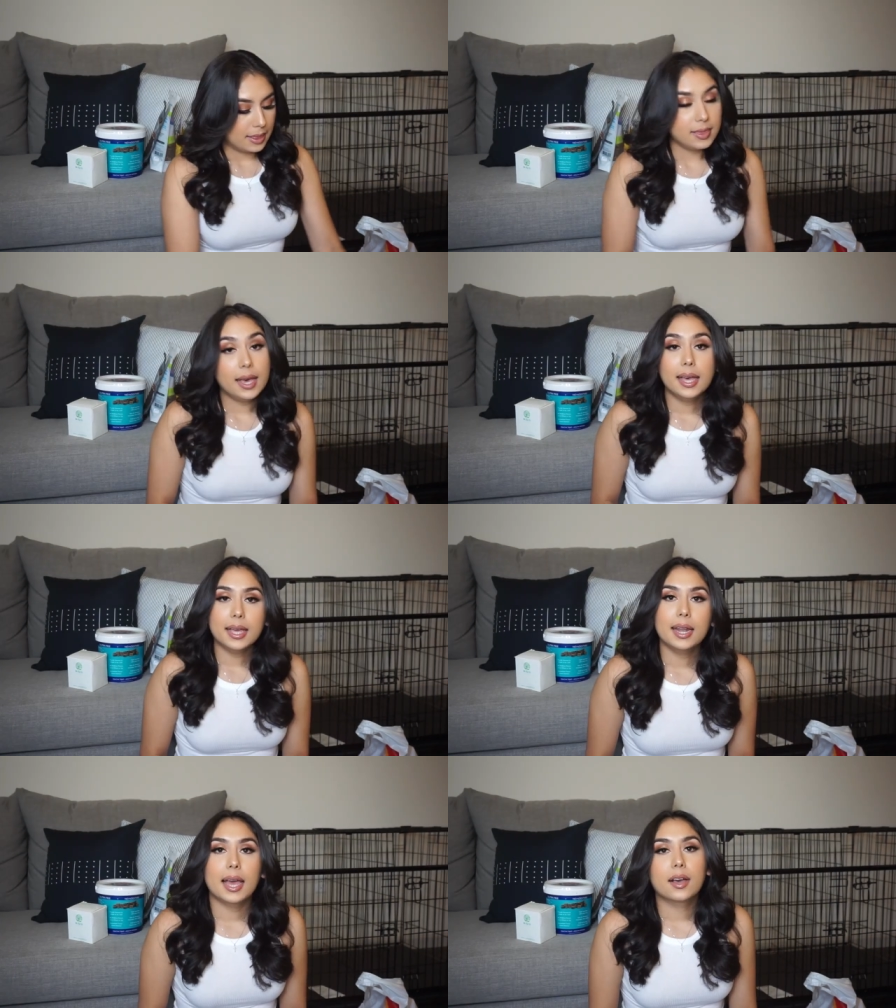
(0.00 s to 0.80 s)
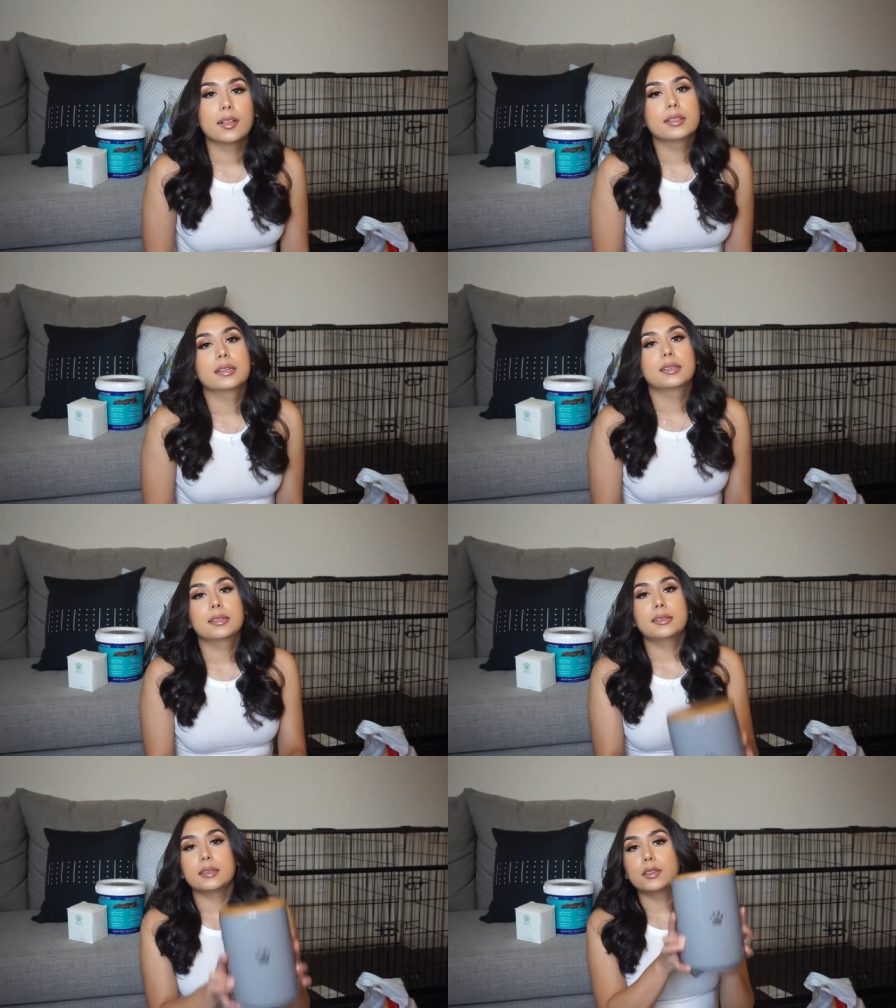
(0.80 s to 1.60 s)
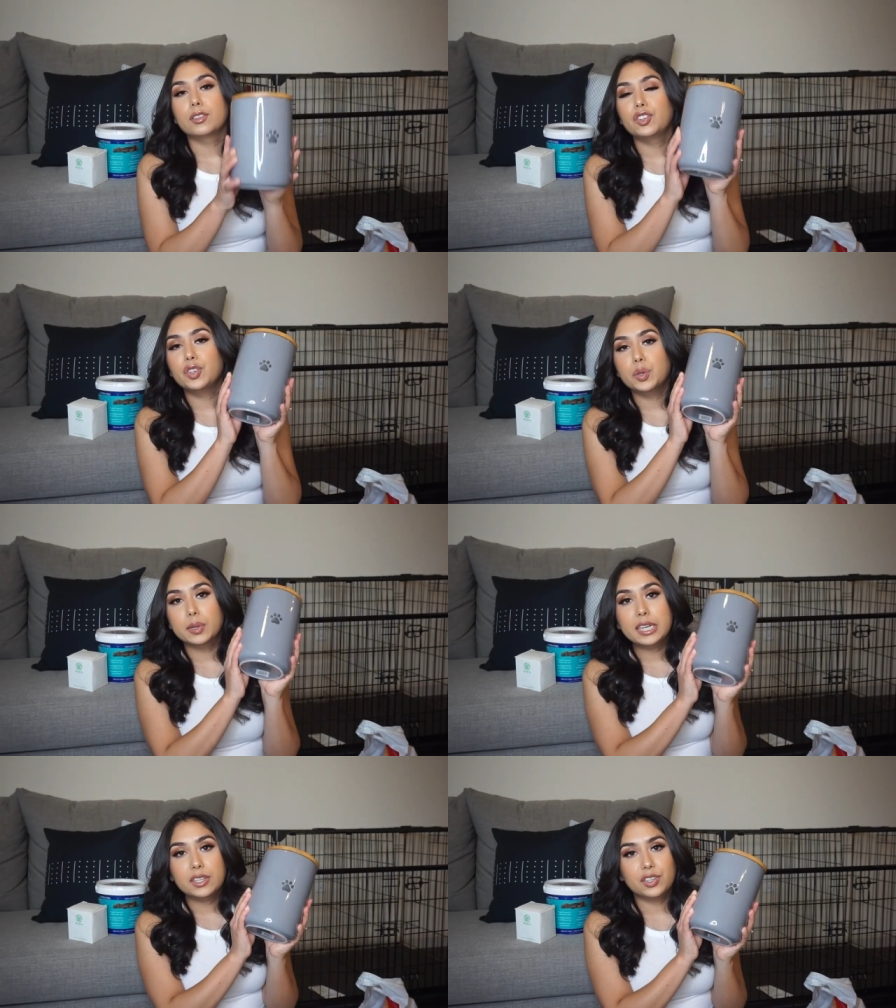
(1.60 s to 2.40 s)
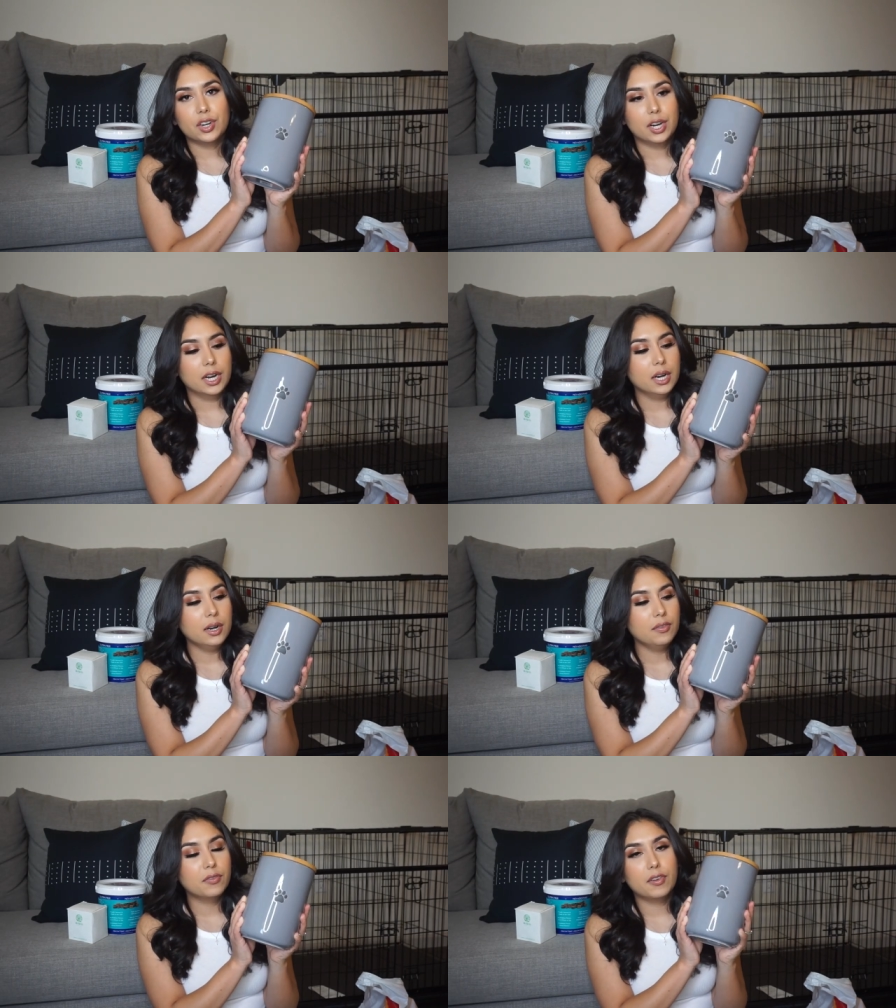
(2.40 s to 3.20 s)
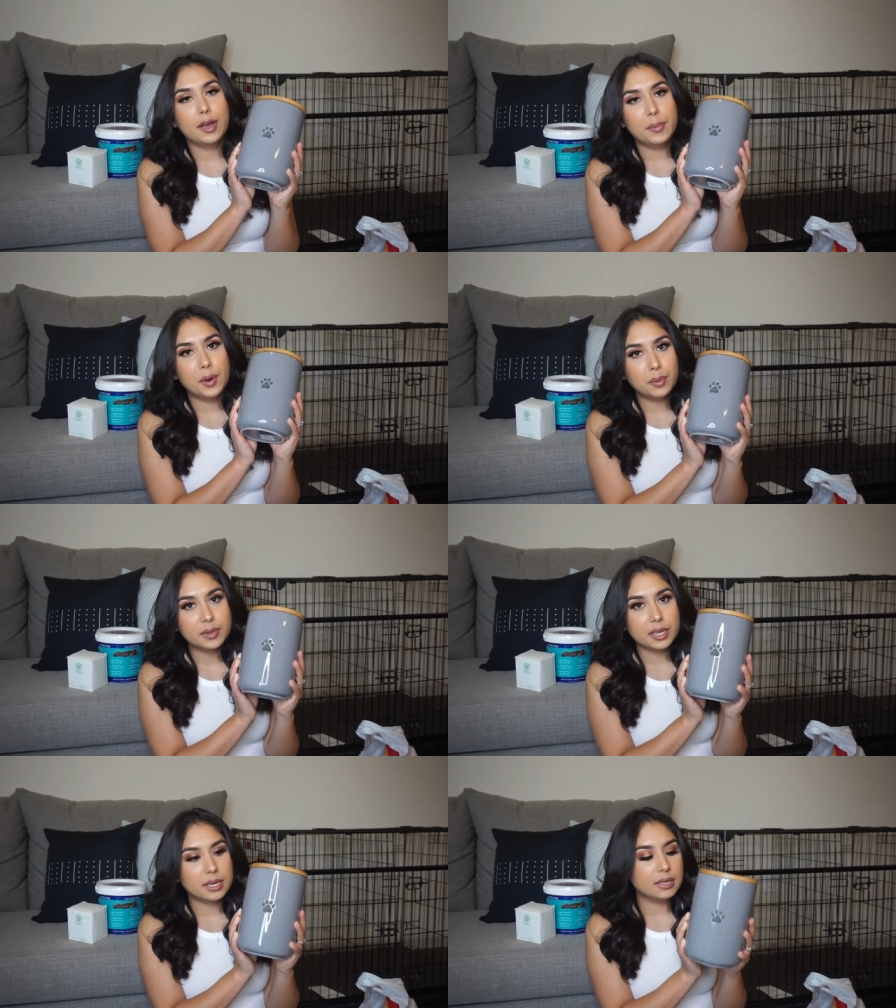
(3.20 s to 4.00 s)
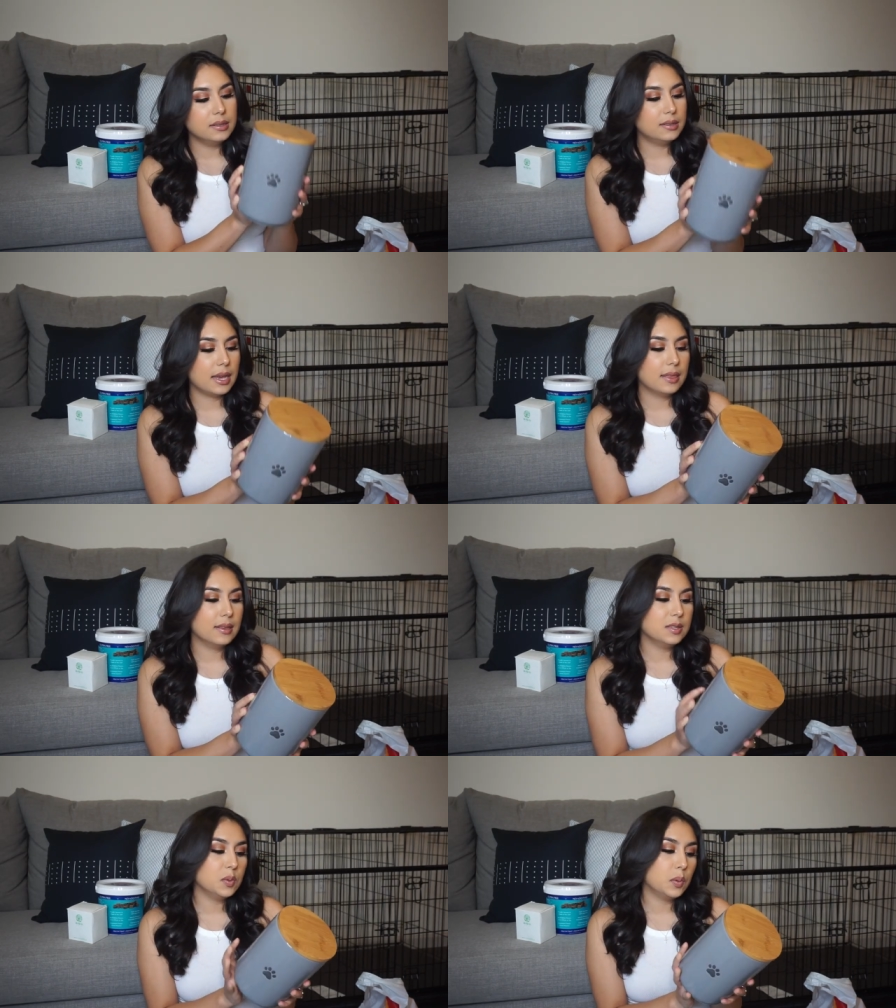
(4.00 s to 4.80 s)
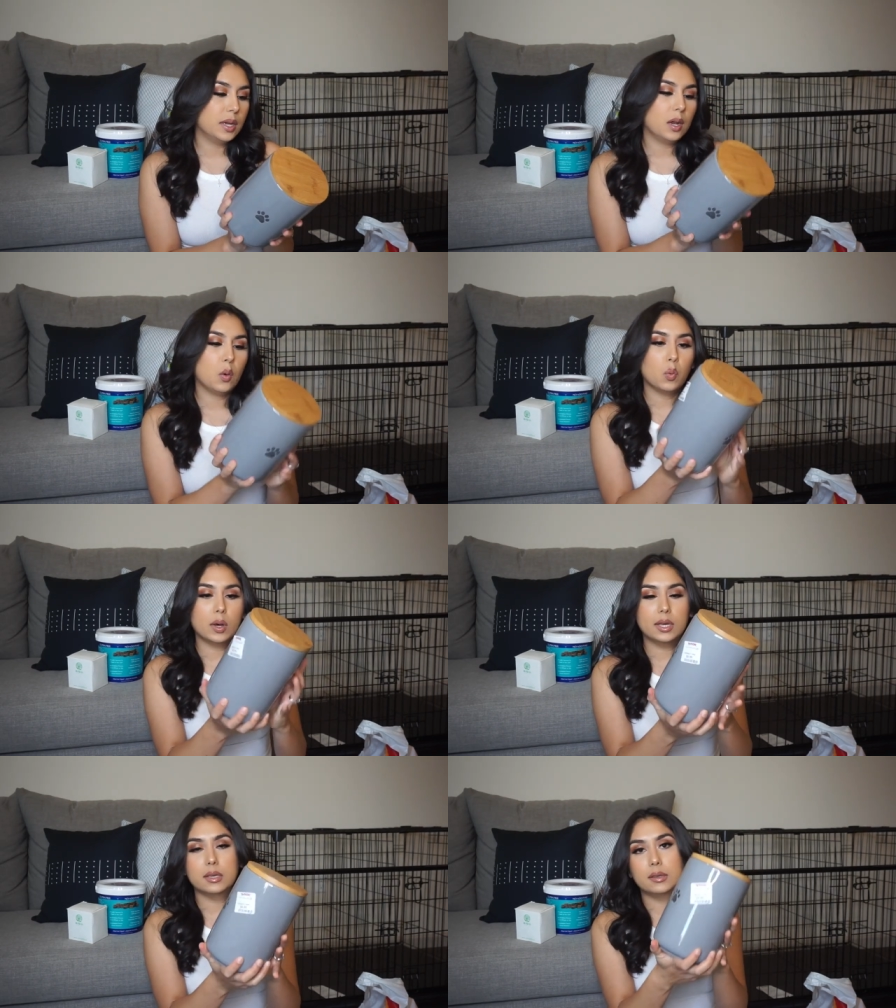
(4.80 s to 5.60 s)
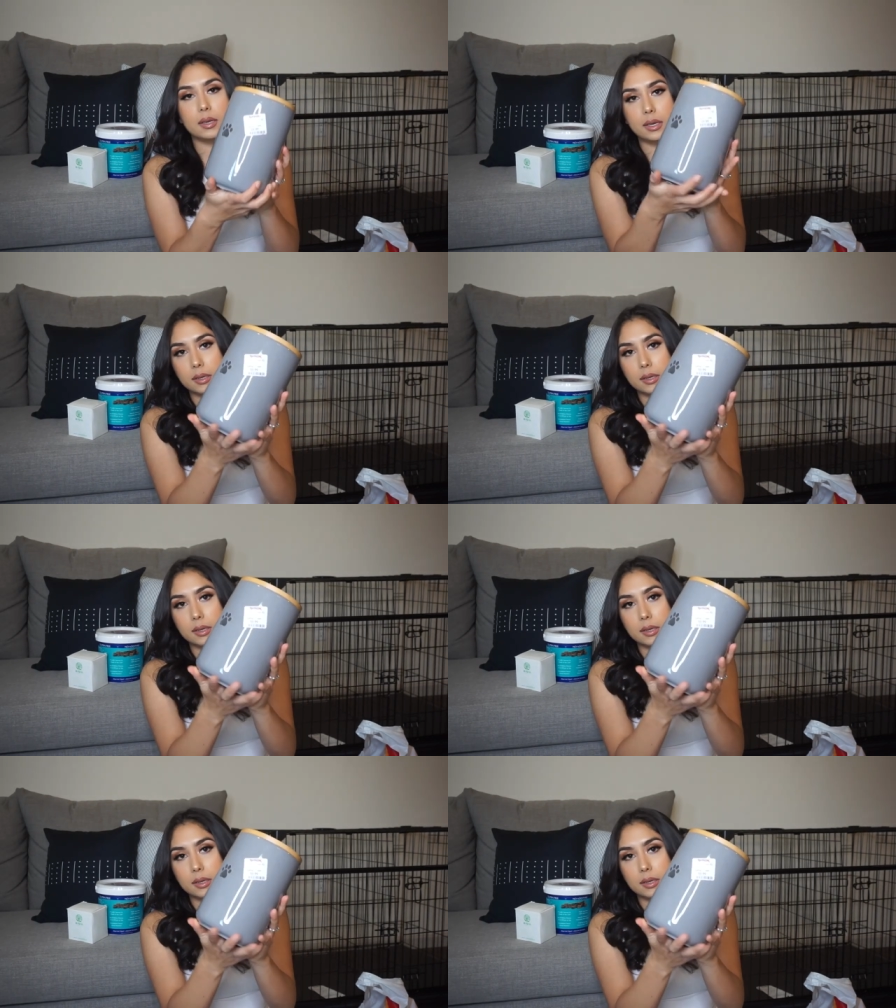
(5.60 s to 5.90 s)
And then I got this treat jar from Home Goods and this one was